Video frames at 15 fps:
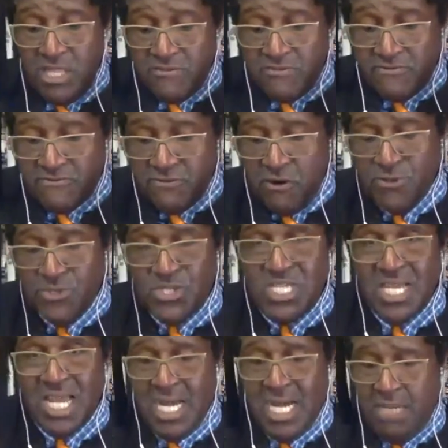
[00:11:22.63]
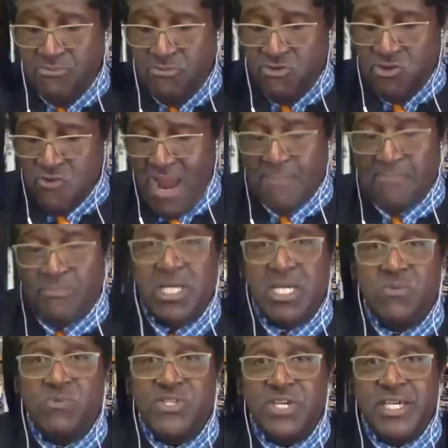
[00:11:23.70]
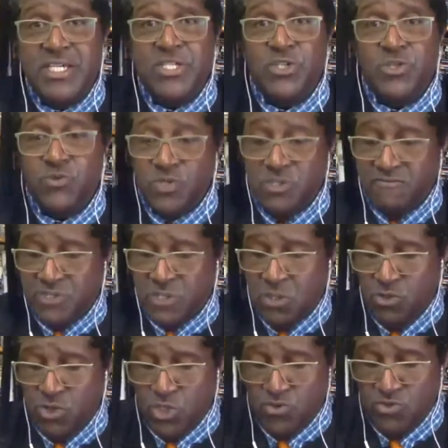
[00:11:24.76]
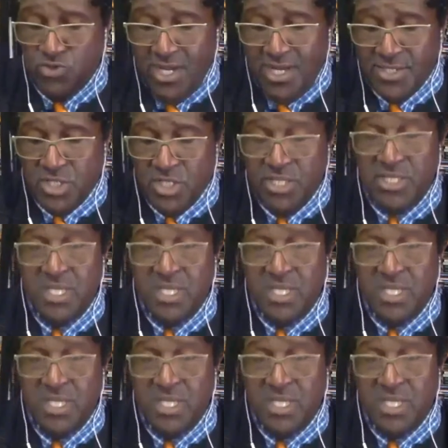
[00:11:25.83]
first time grappling with issues of social justice